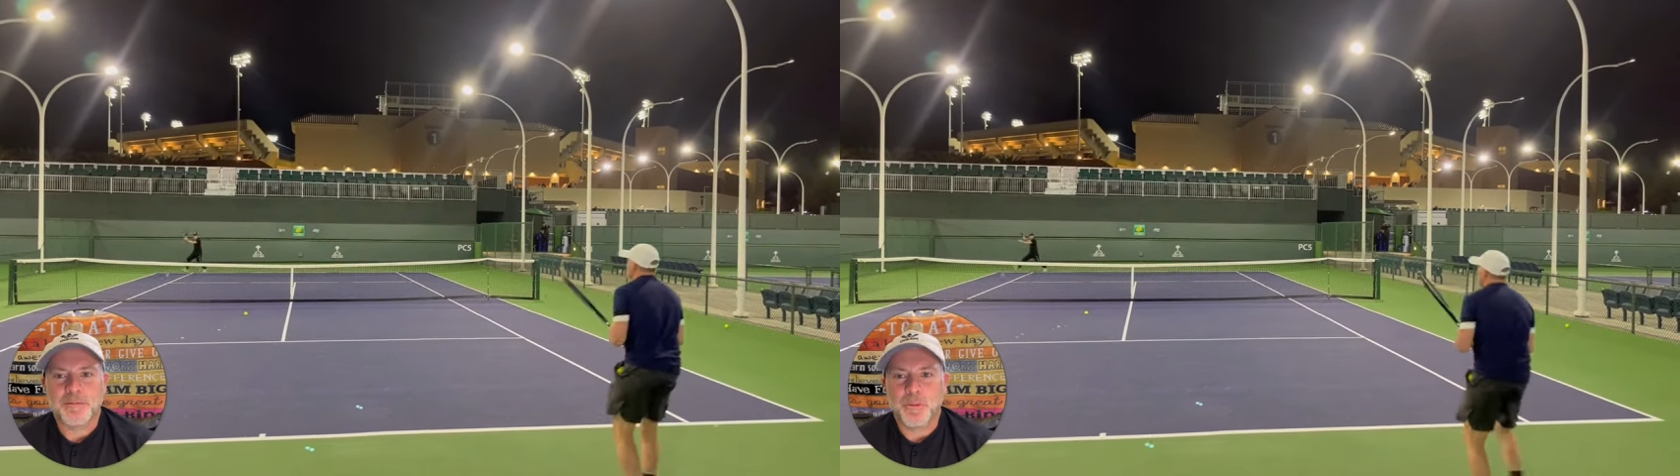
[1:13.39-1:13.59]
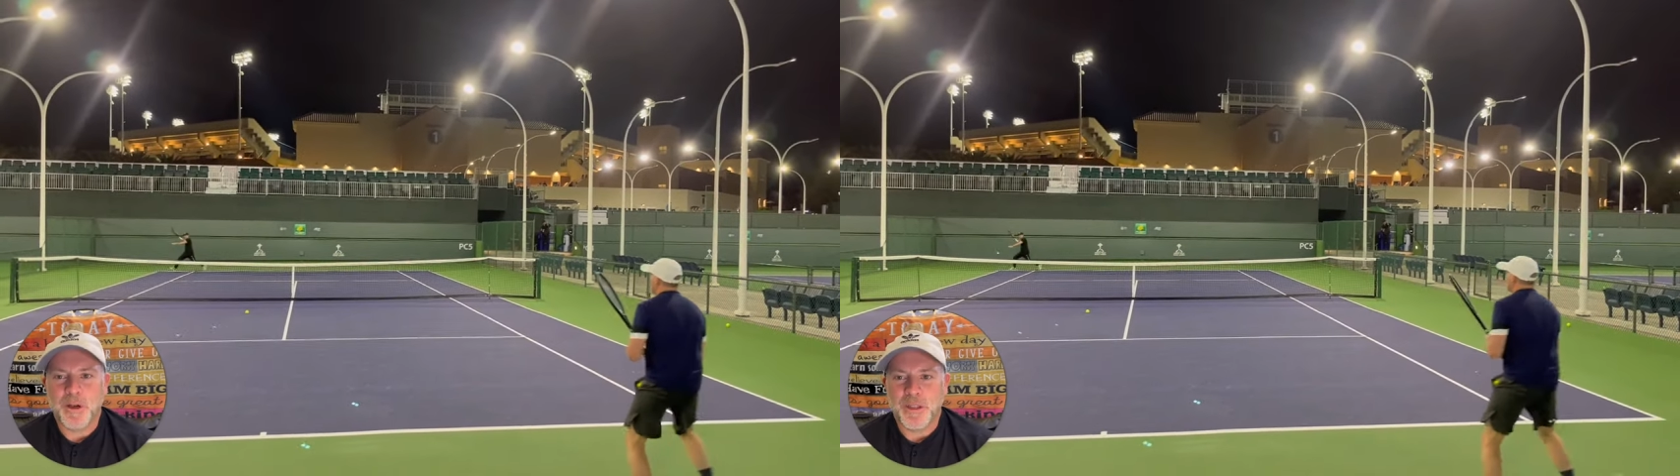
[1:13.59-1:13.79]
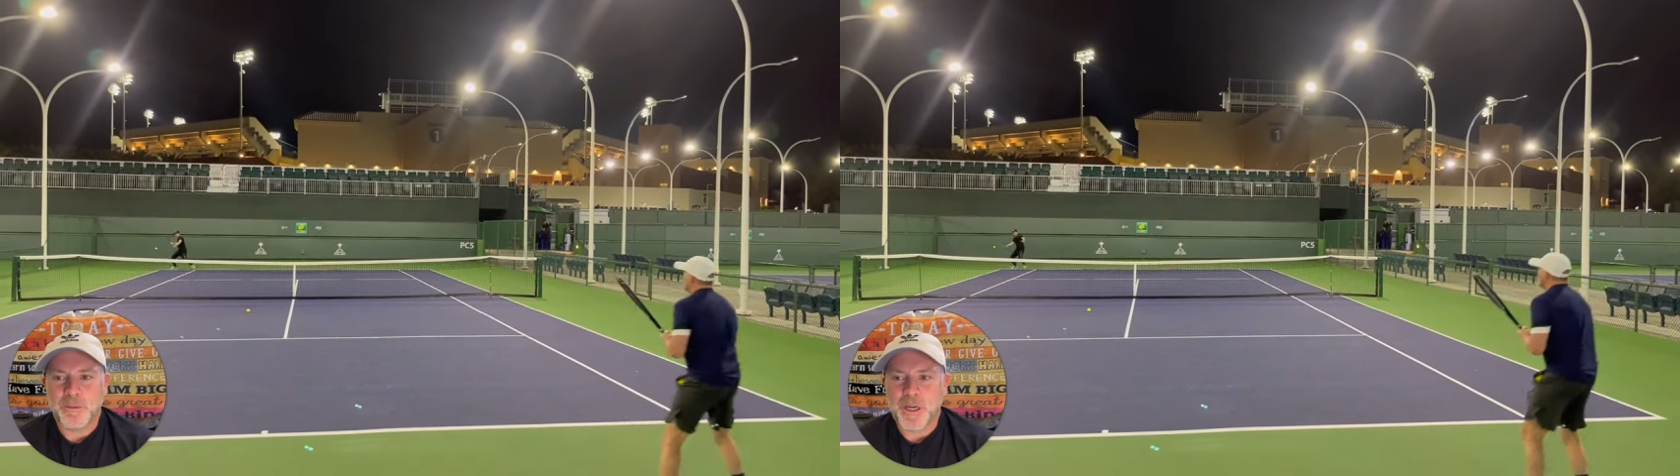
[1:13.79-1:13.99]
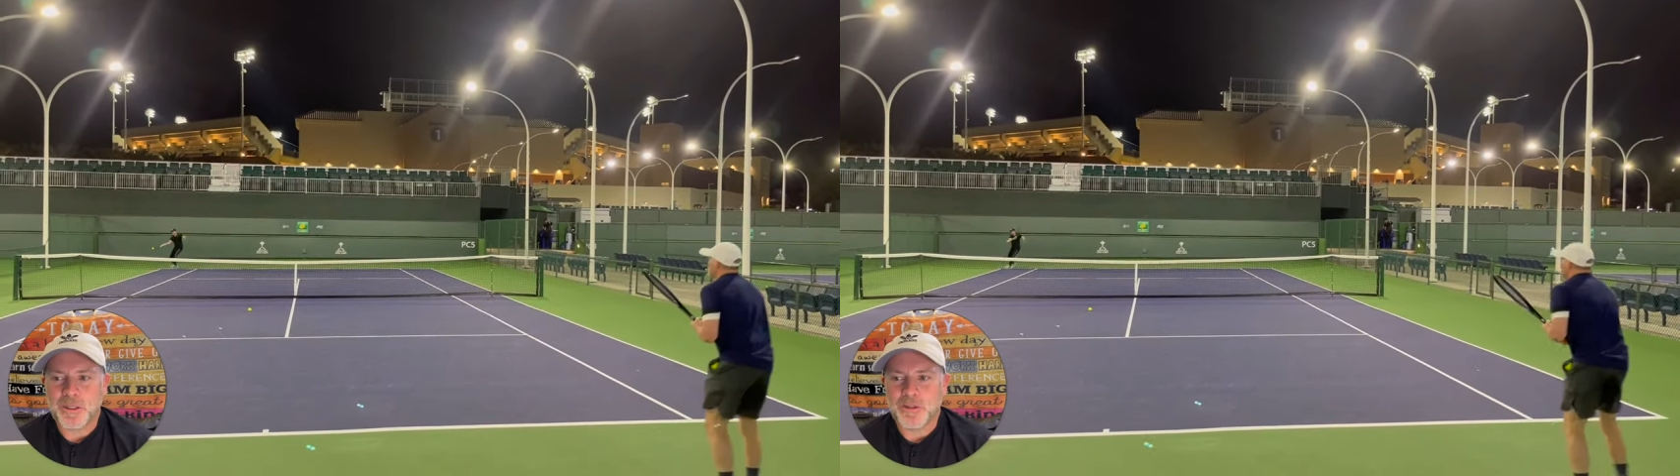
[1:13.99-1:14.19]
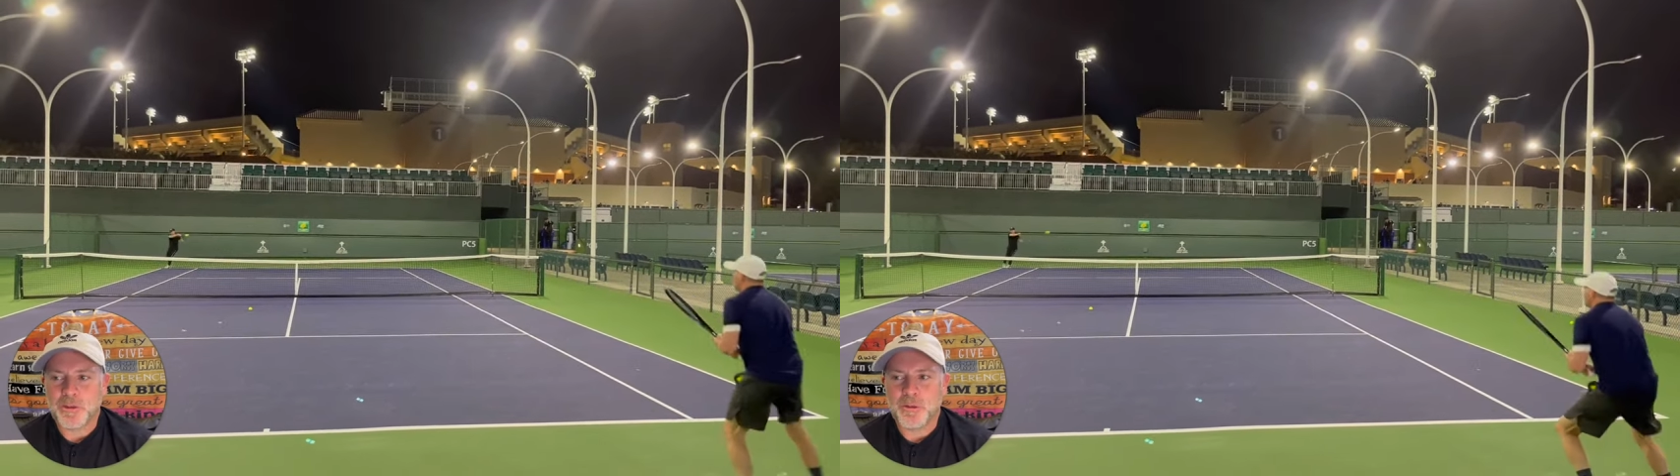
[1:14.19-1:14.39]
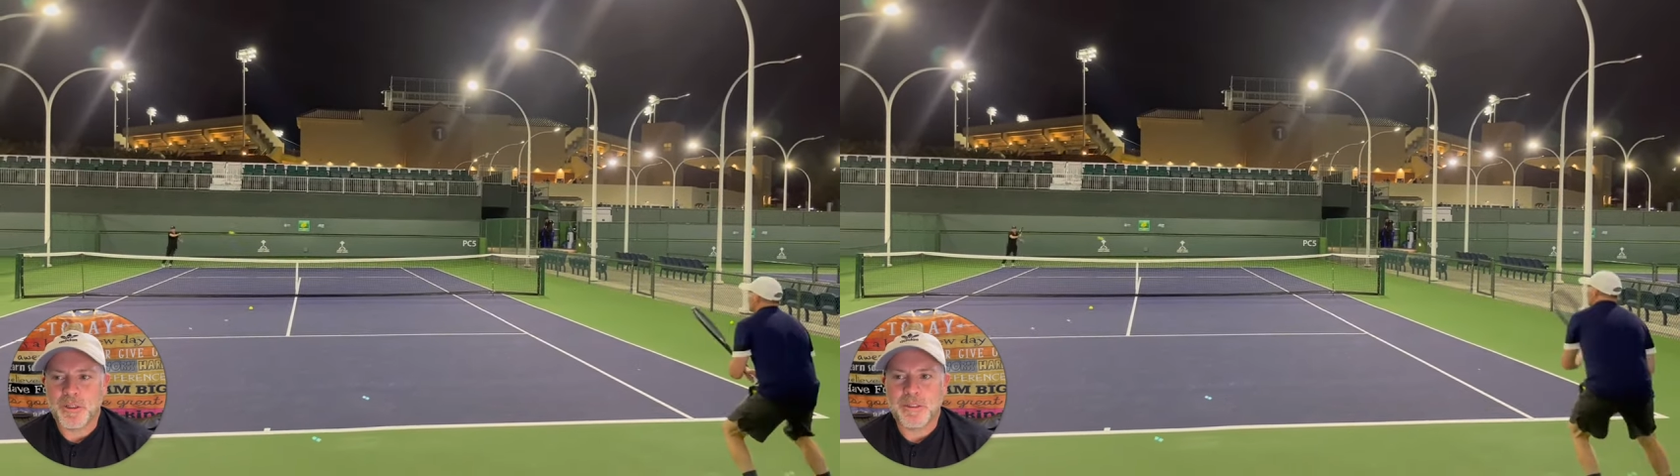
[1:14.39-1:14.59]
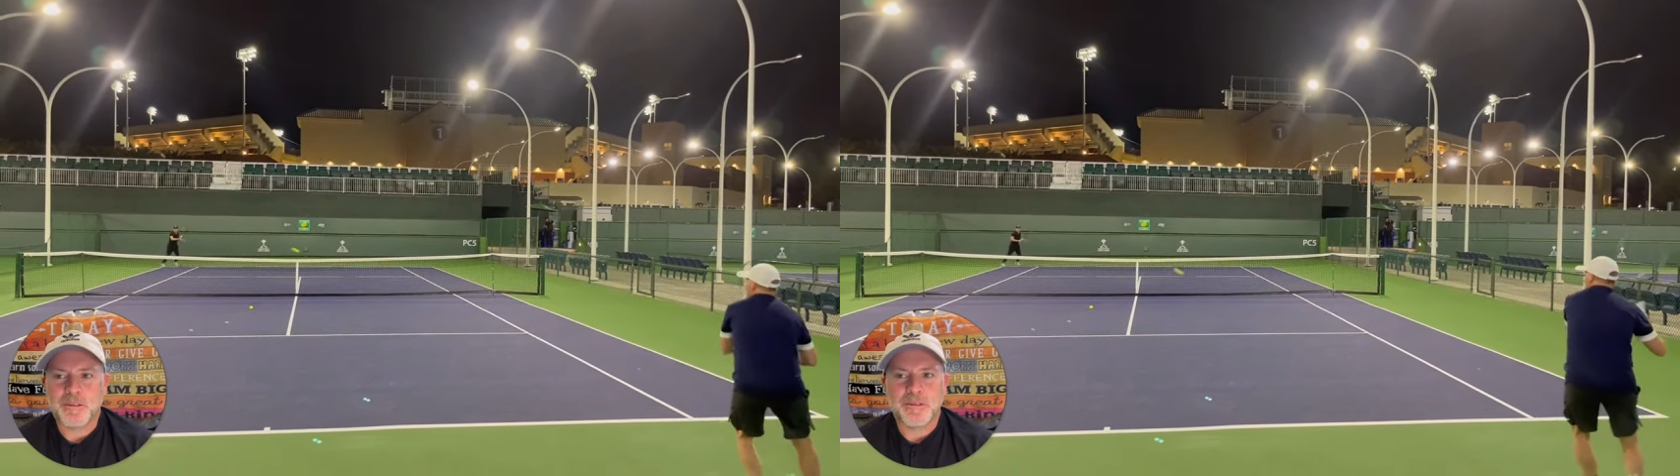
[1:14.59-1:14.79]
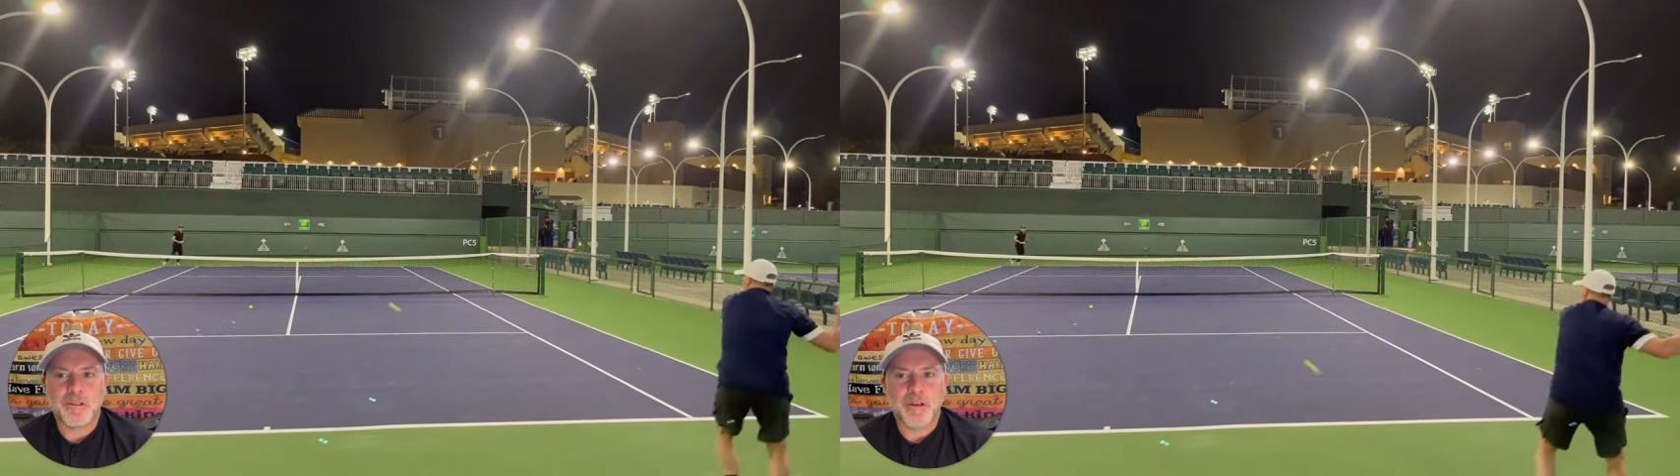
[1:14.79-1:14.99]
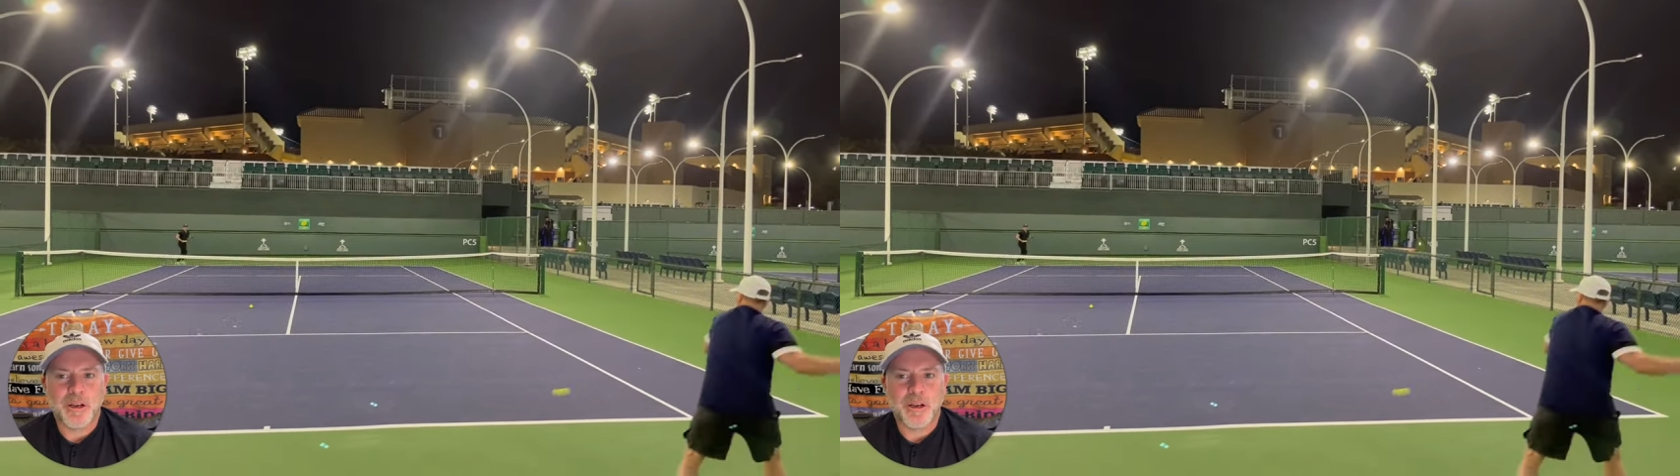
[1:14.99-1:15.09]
when the practice courts